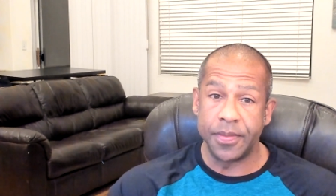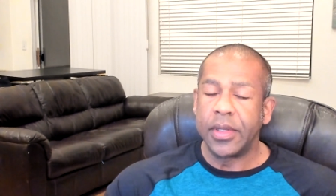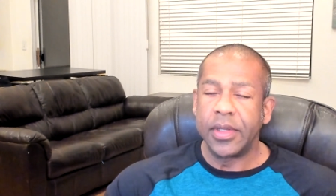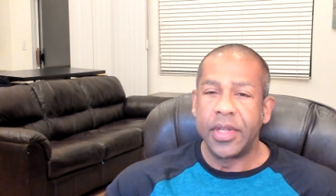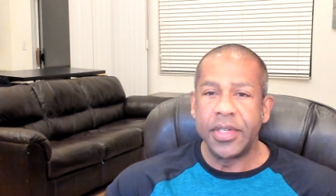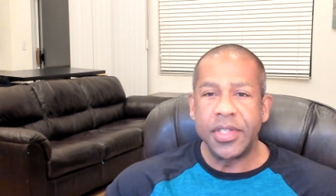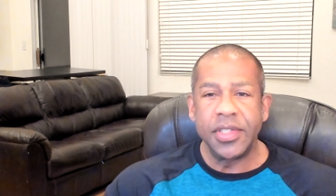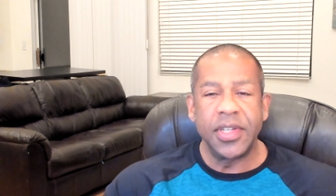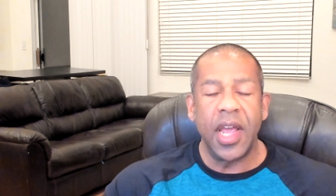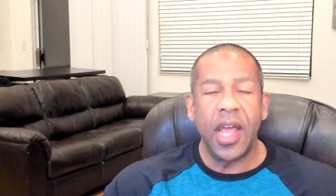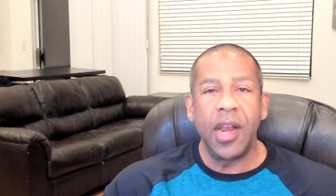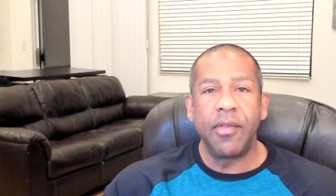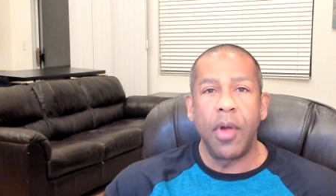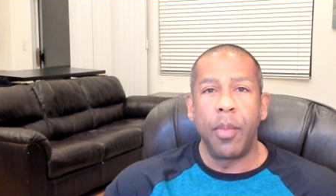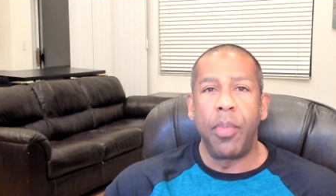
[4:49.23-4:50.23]
This is kind
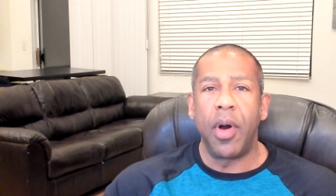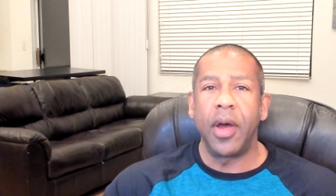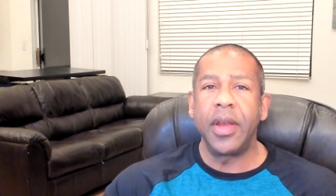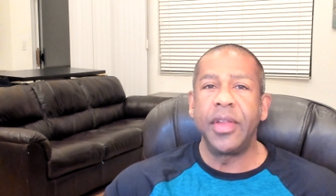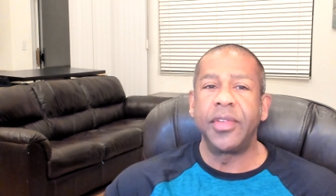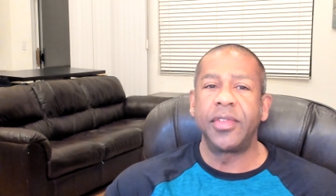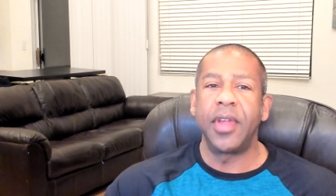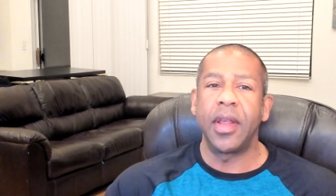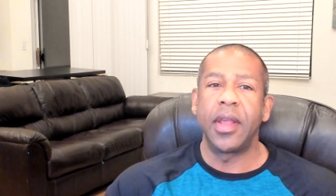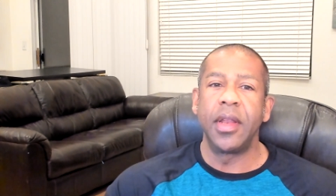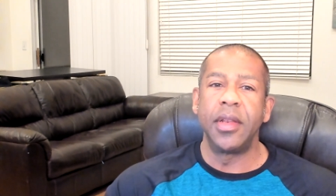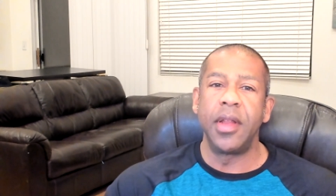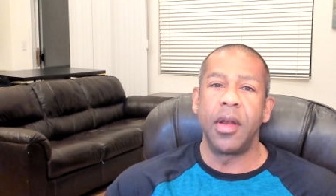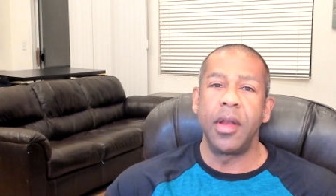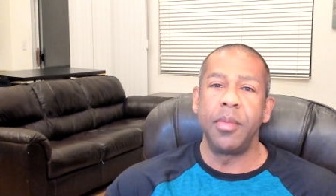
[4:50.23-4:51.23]
of our body's
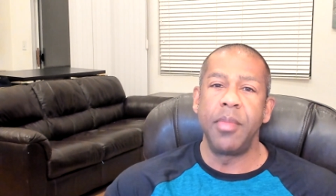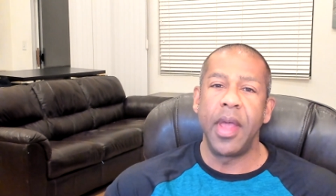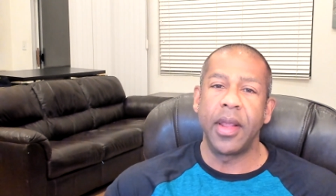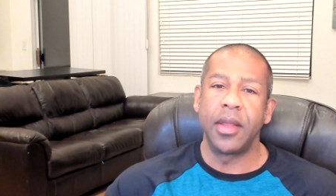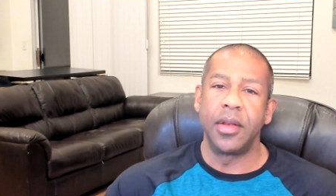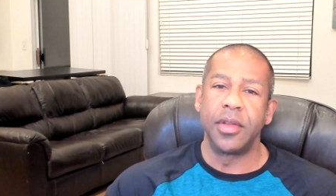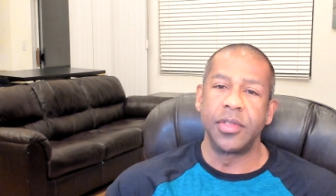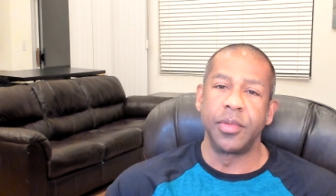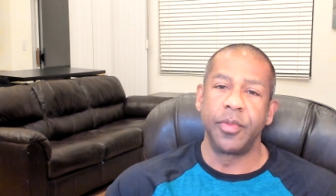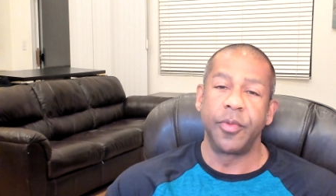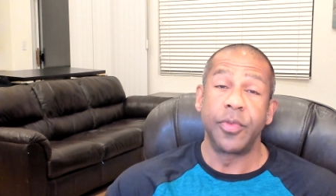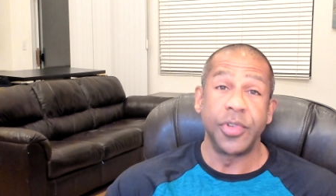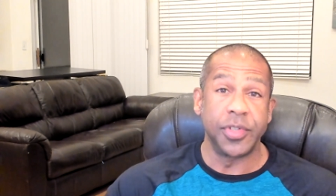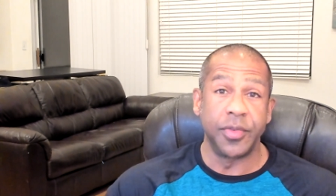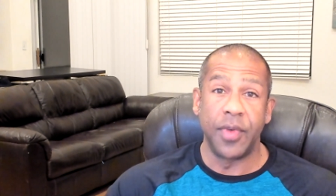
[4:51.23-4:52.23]
secondary mechanism
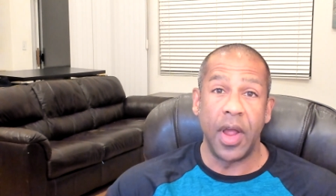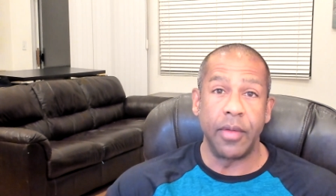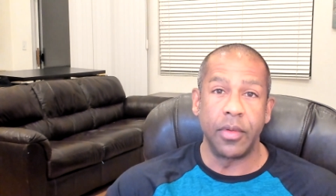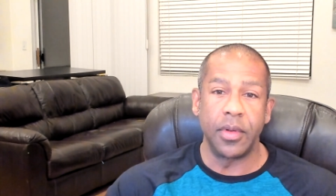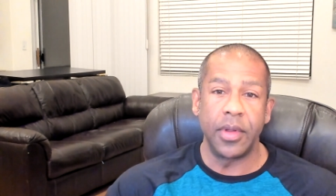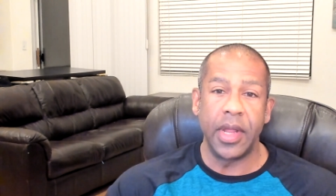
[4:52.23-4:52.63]
for survival.